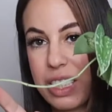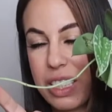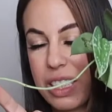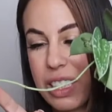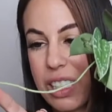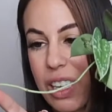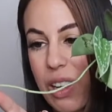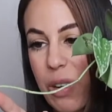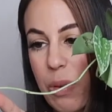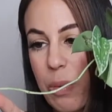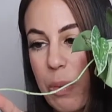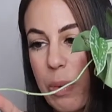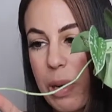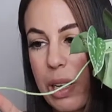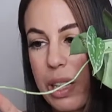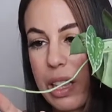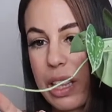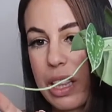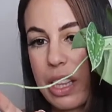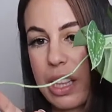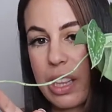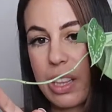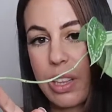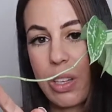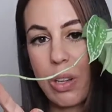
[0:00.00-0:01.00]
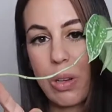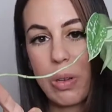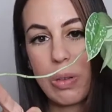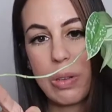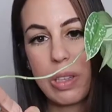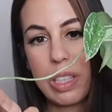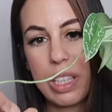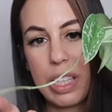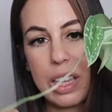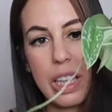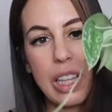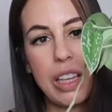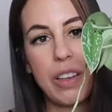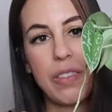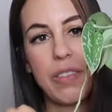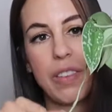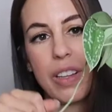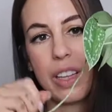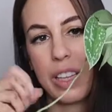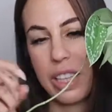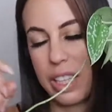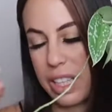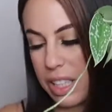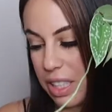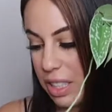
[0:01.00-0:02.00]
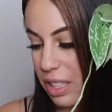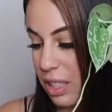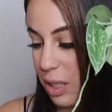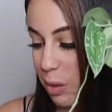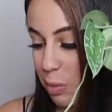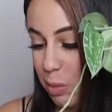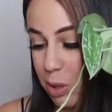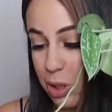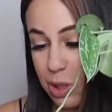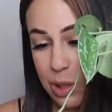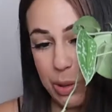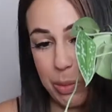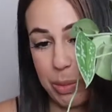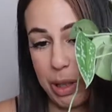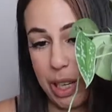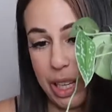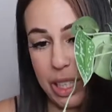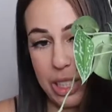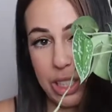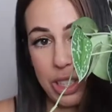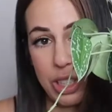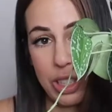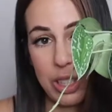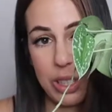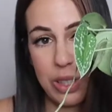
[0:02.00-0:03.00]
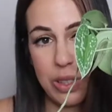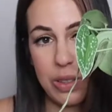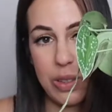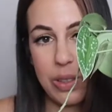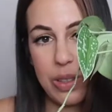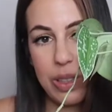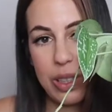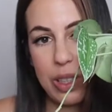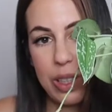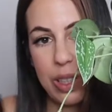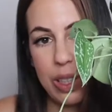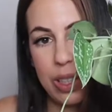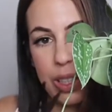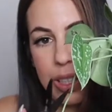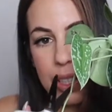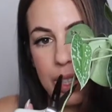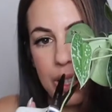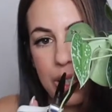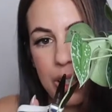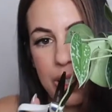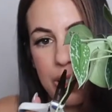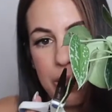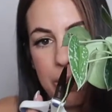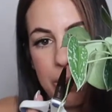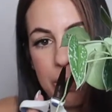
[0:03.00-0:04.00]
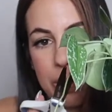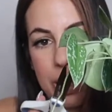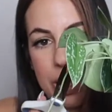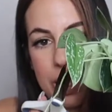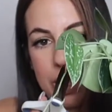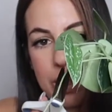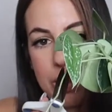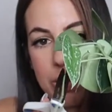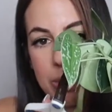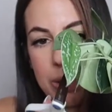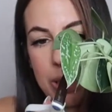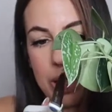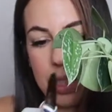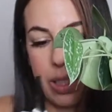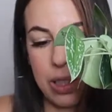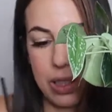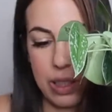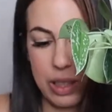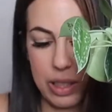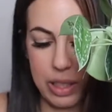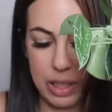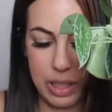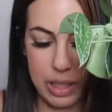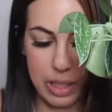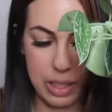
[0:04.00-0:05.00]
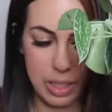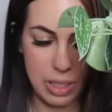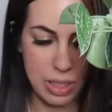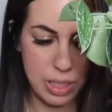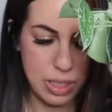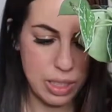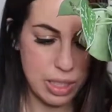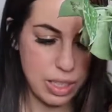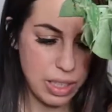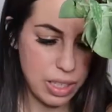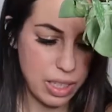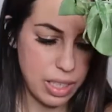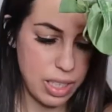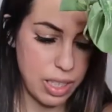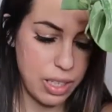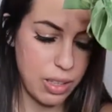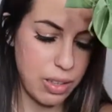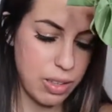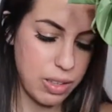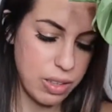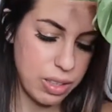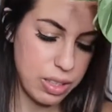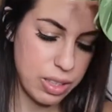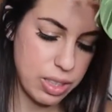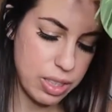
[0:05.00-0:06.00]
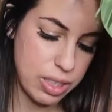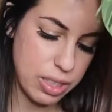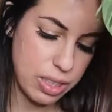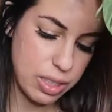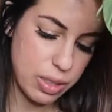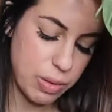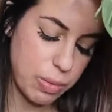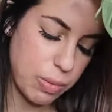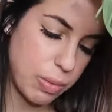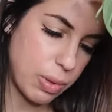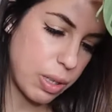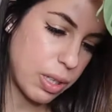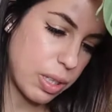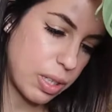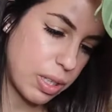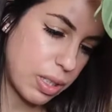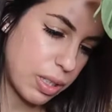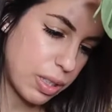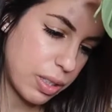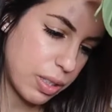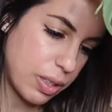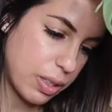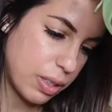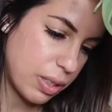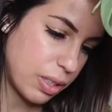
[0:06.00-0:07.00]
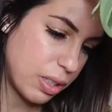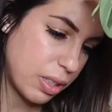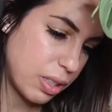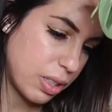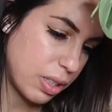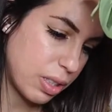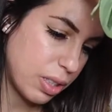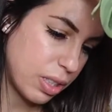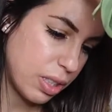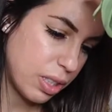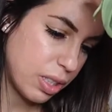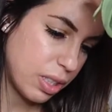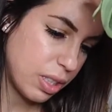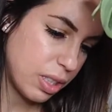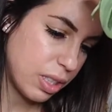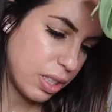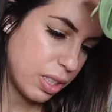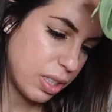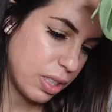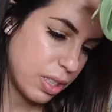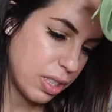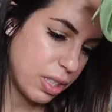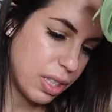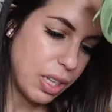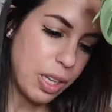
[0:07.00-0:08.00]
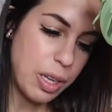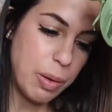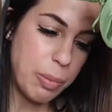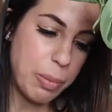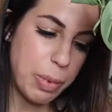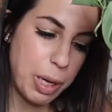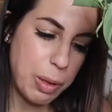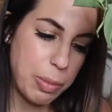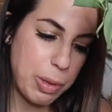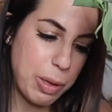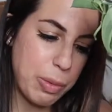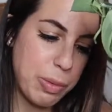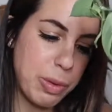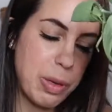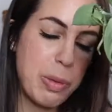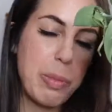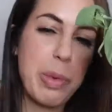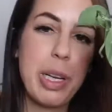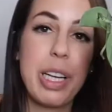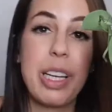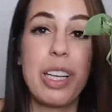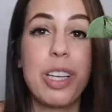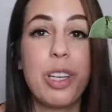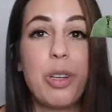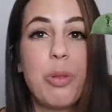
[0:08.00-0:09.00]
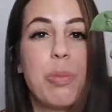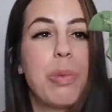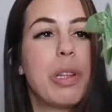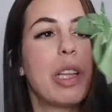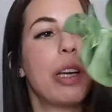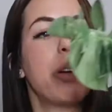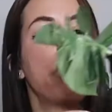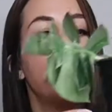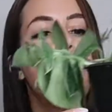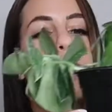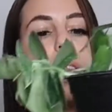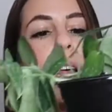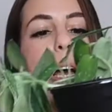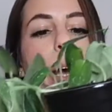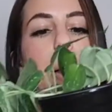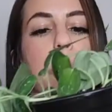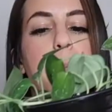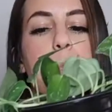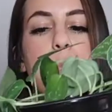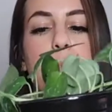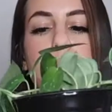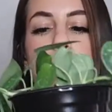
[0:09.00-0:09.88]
It's got one lonely leaf at the end, so I'm gonna trim that too. Might as well get all of this in water. Might be able to make a new plant with that.